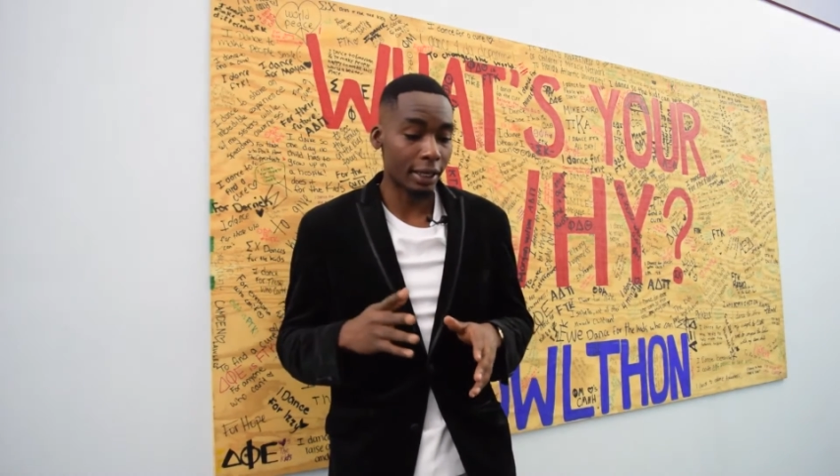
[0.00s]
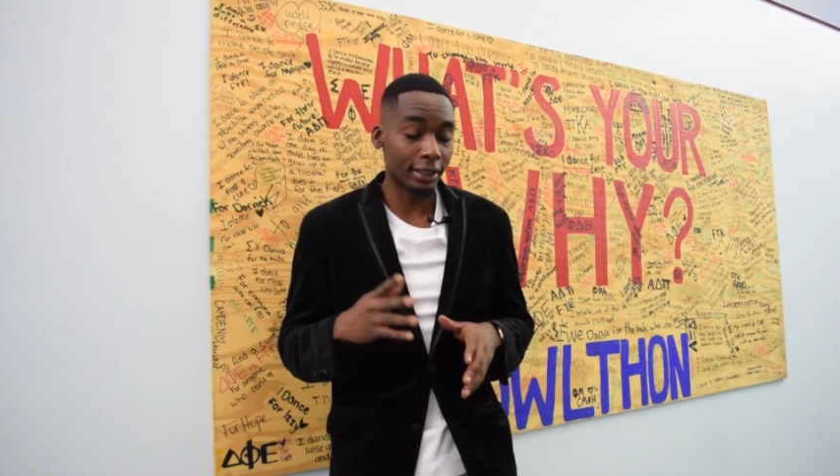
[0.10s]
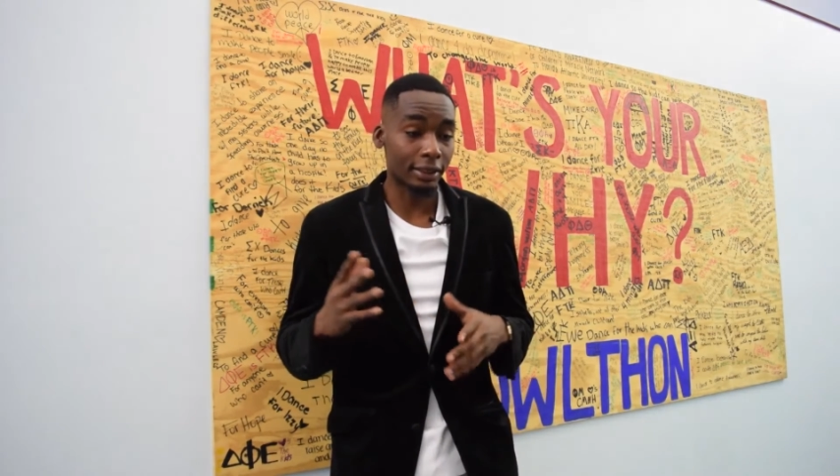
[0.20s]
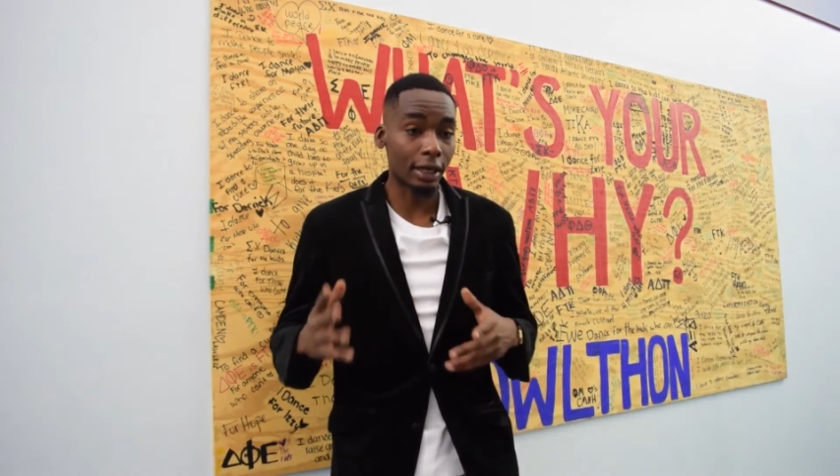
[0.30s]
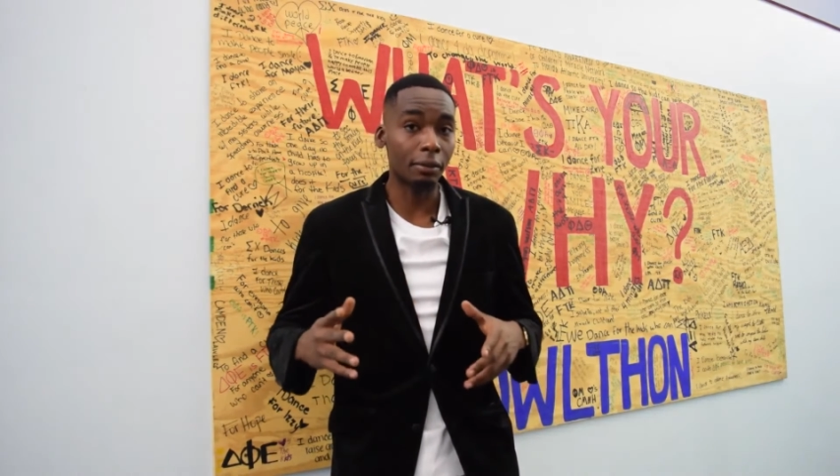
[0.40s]
it
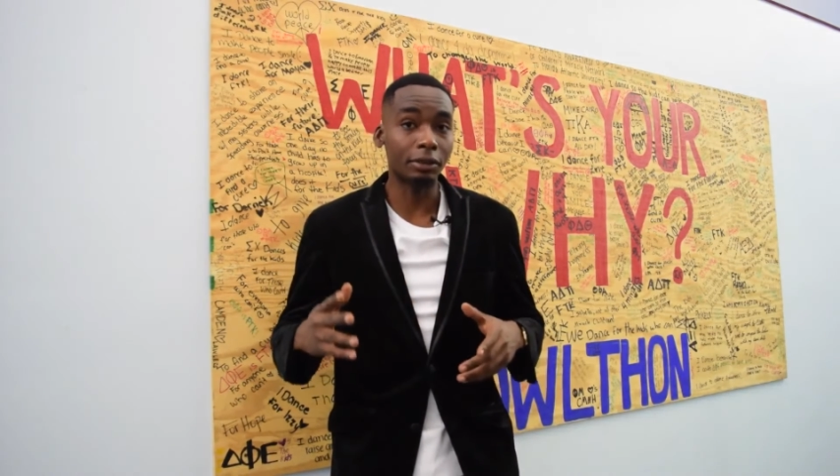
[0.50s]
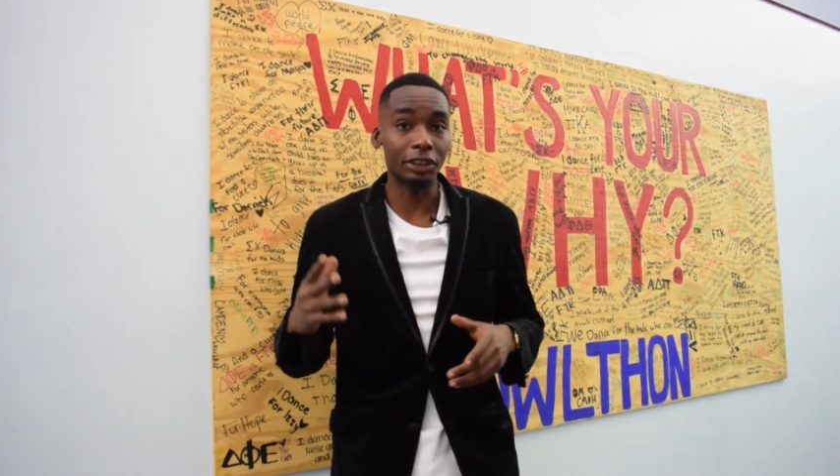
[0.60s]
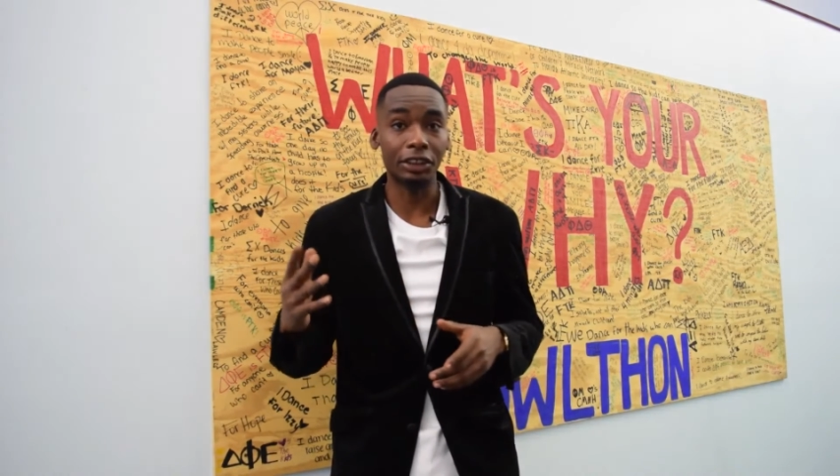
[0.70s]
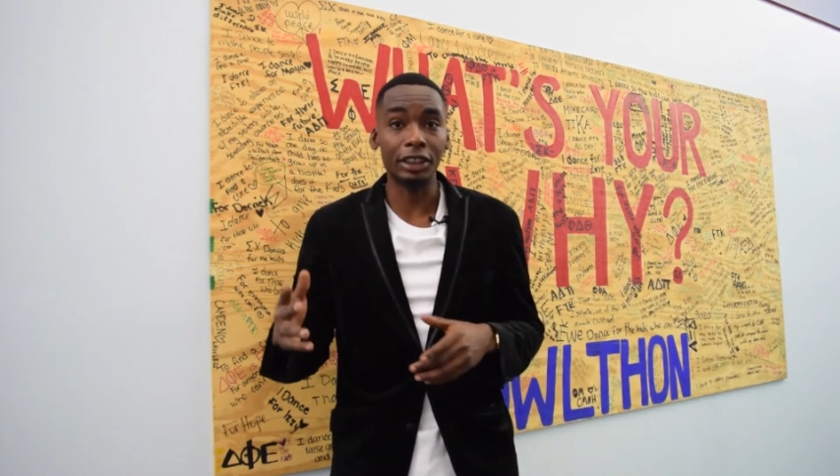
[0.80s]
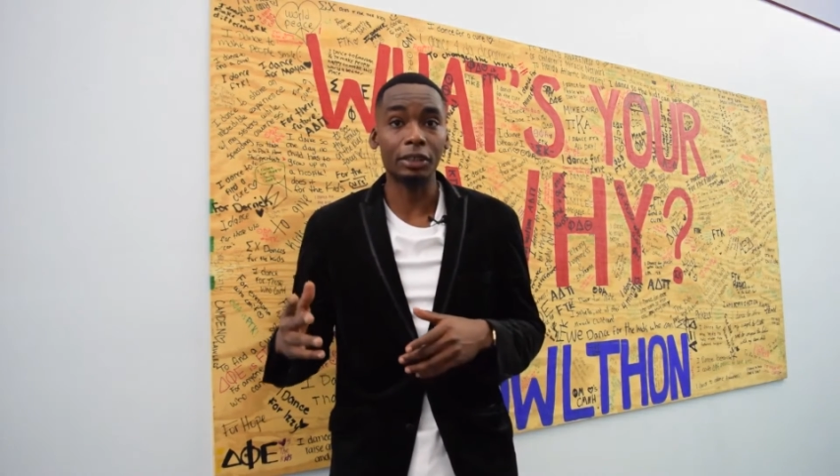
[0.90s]
has come
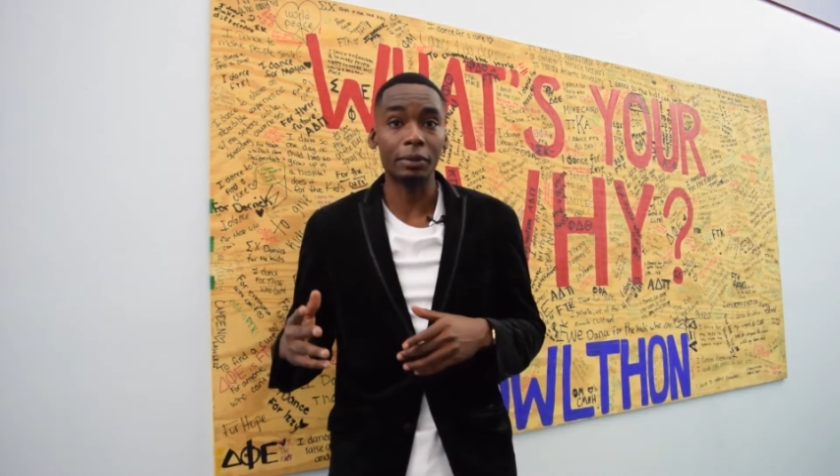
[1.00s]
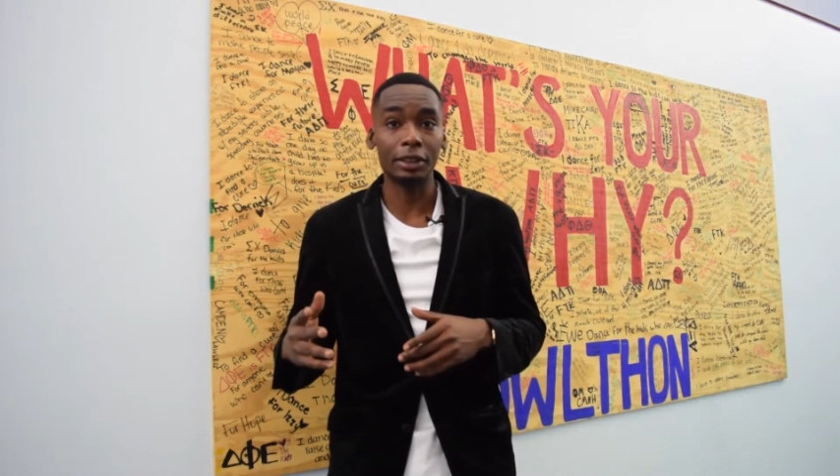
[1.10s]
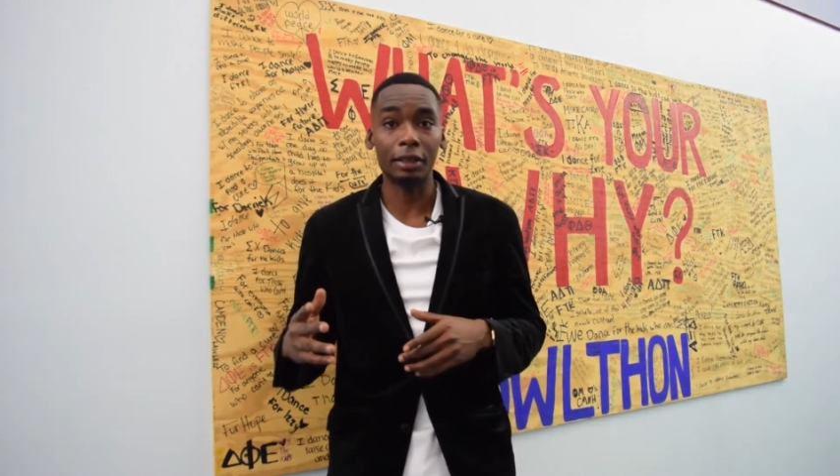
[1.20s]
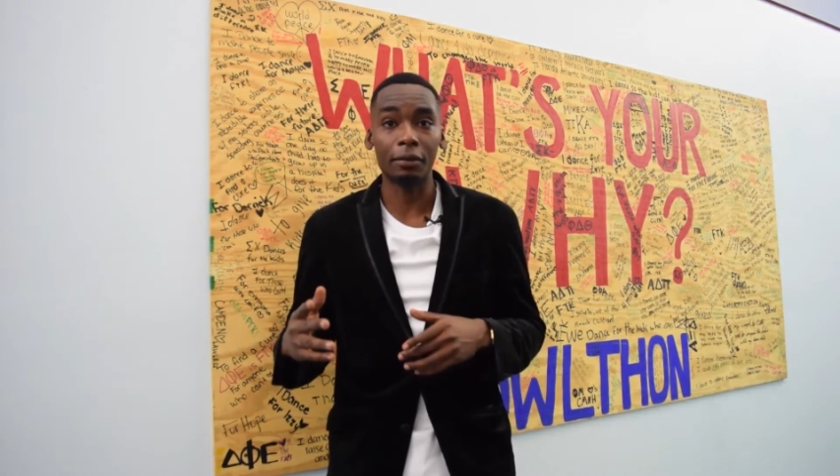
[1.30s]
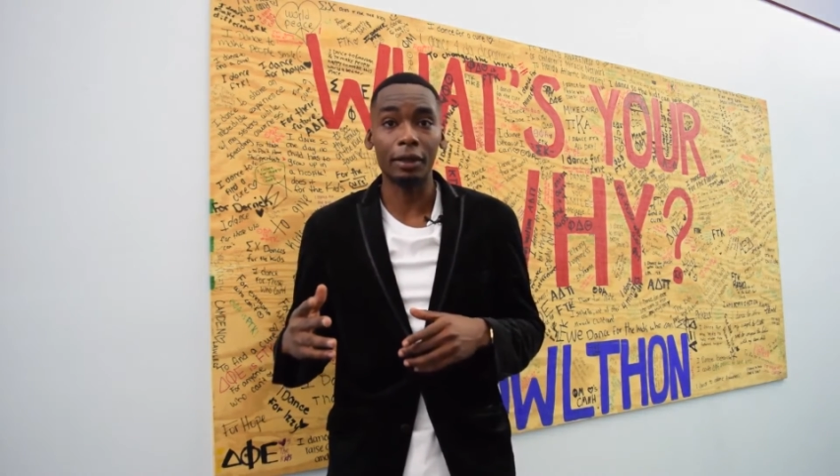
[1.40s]
to teach me
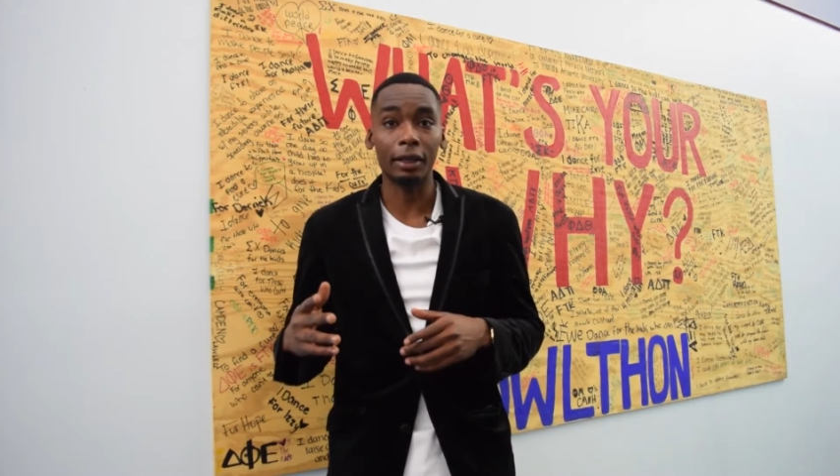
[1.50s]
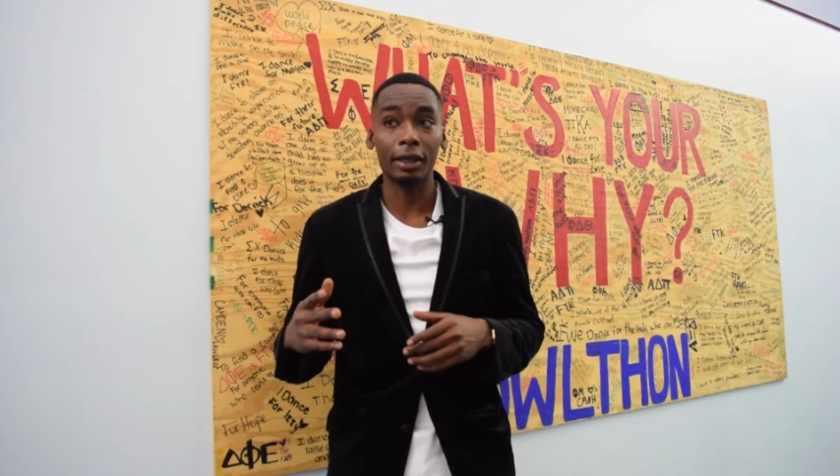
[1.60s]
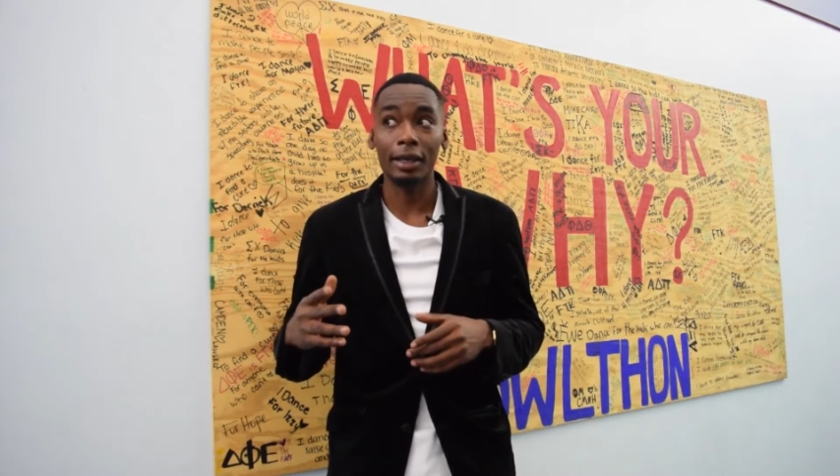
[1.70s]
something.